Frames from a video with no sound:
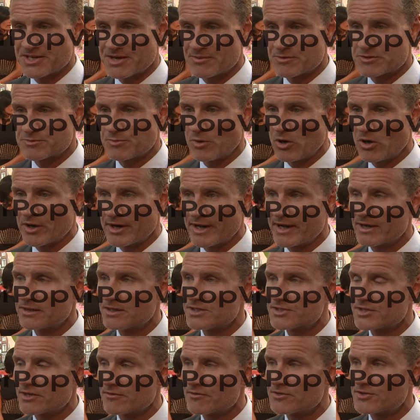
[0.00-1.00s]
I was born
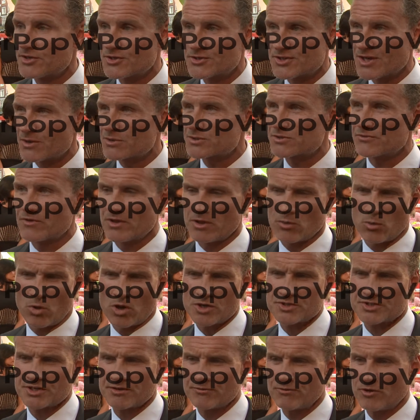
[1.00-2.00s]
early 70s. I wasn't really
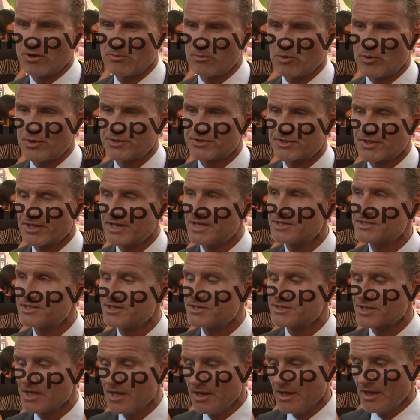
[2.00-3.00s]
watching Formula One to the
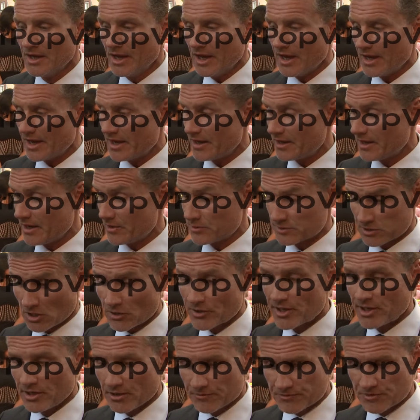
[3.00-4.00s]
80s. I, I, was
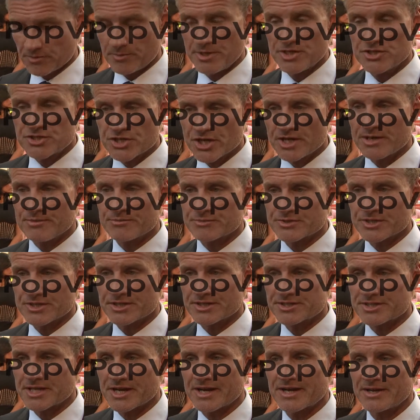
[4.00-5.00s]
lucky enough to meet James at
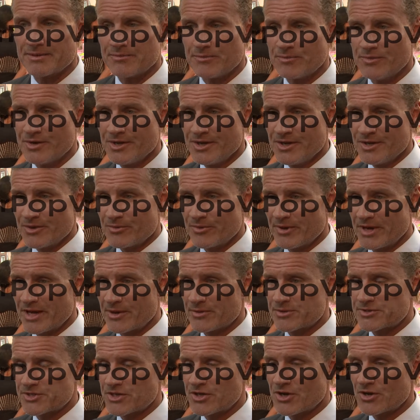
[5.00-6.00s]
the time when I
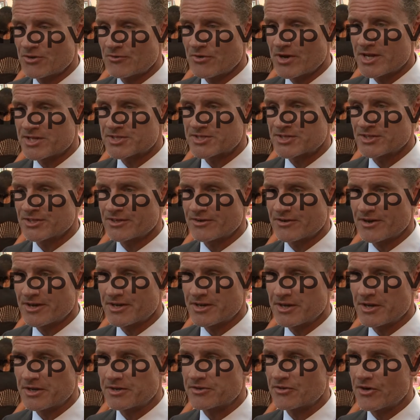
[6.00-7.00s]
was a young racer
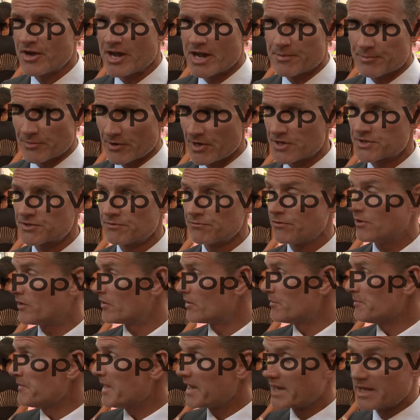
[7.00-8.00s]
and had great admiration
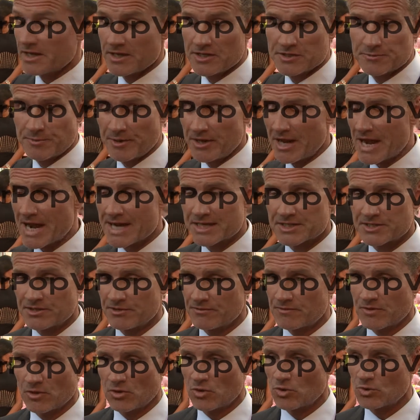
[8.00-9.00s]
for him. Niki's been
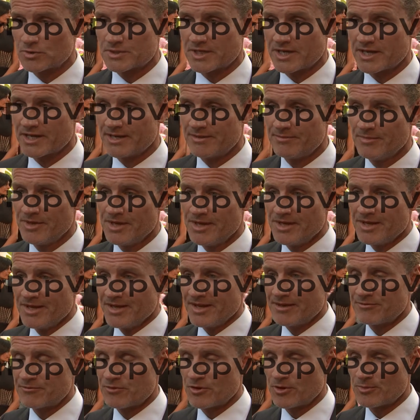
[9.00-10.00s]
active the whole time
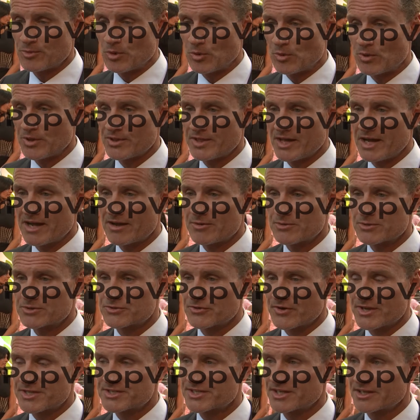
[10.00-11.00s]
in Formula One that I was
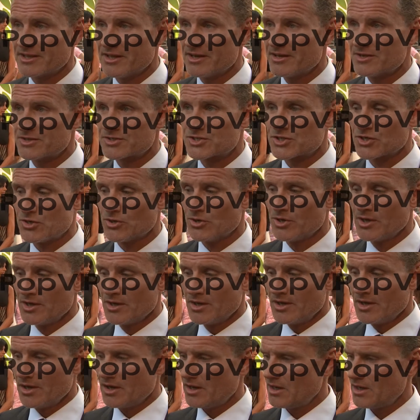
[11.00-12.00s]
racing there. So,
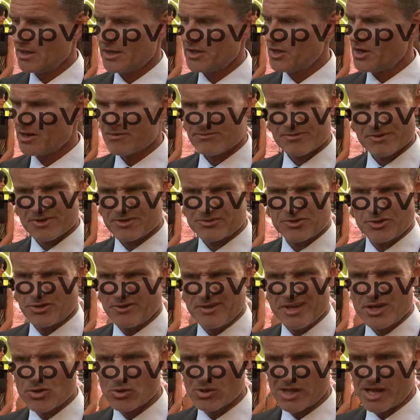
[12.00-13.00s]
uh, you know, i I've
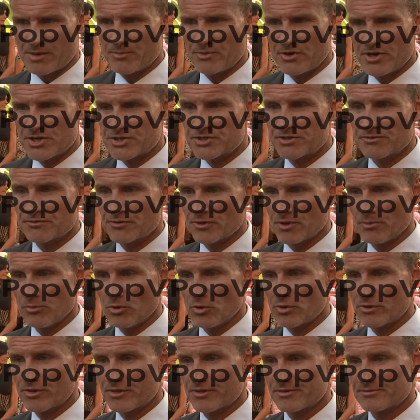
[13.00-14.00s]
sort of equal admiration for them
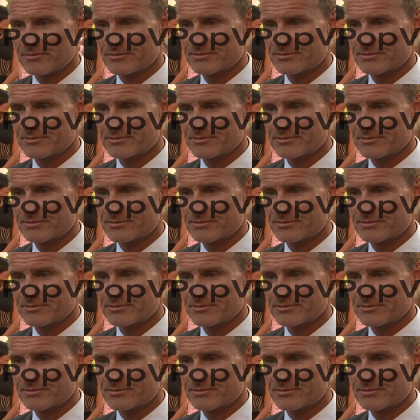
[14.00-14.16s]
both.